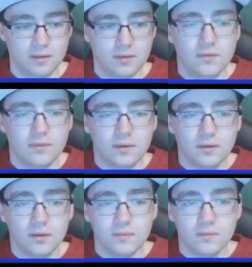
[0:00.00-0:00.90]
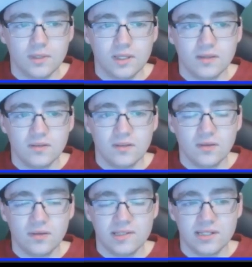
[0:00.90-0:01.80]
So, yeah. So,
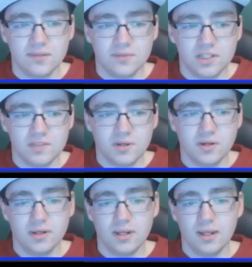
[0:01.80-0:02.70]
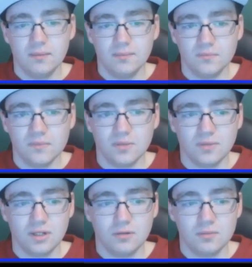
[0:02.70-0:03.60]
anyways, um, for this part, um,
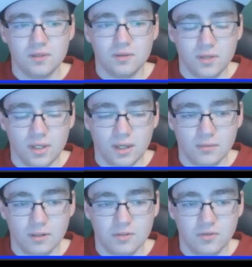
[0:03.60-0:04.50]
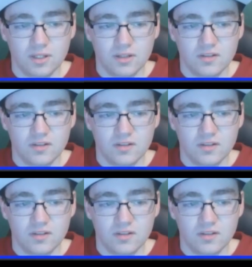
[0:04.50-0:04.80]
we're going to be doing, I'm going to be doing